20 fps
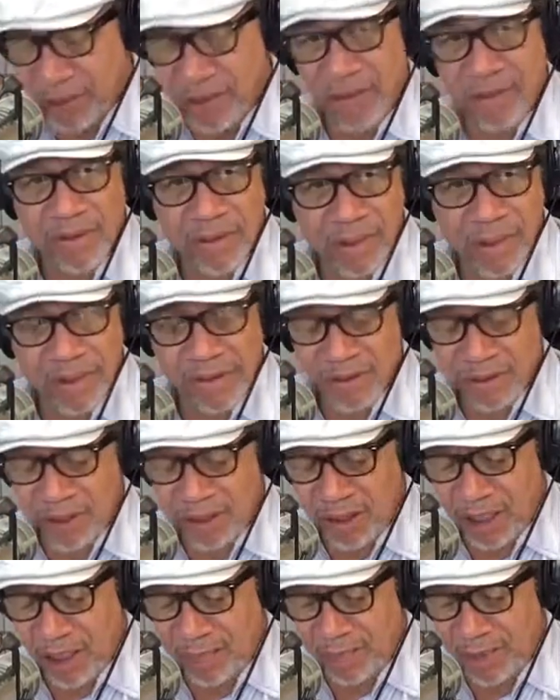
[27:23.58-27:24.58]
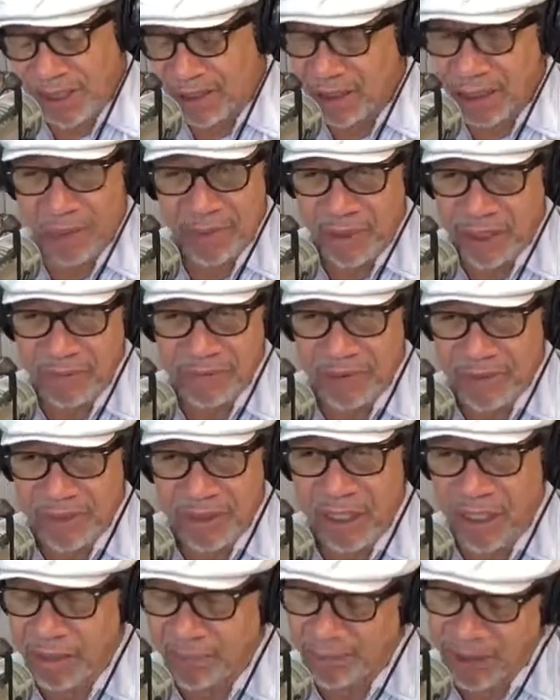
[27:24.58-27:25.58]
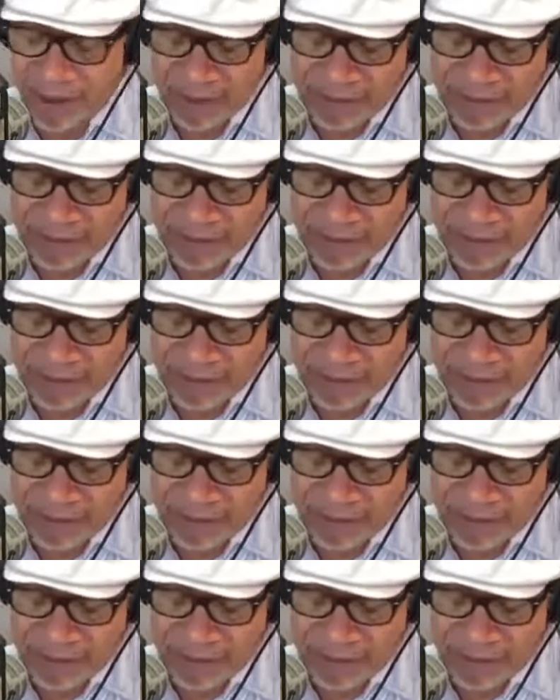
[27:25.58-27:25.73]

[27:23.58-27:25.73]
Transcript: you can get your job back. There were even some